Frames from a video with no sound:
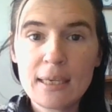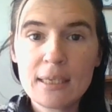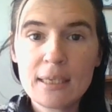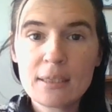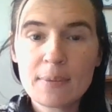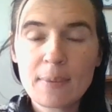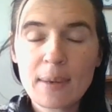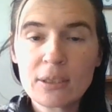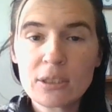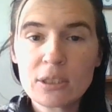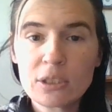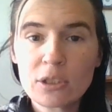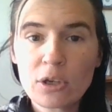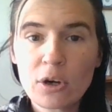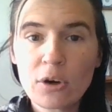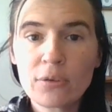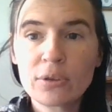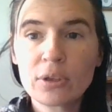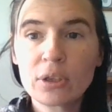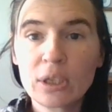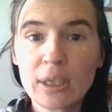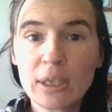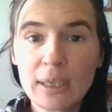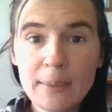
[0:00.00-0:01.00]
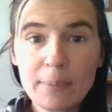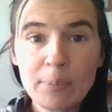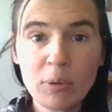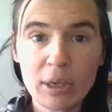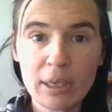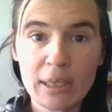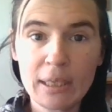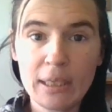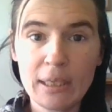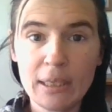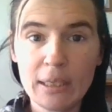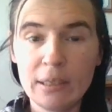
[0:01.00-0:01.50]
he's about to turn the
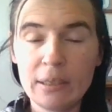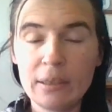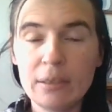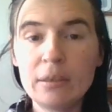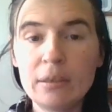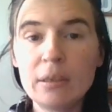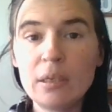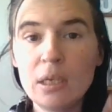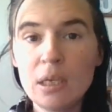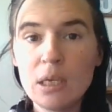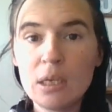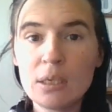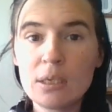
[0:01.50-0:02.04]
Libra in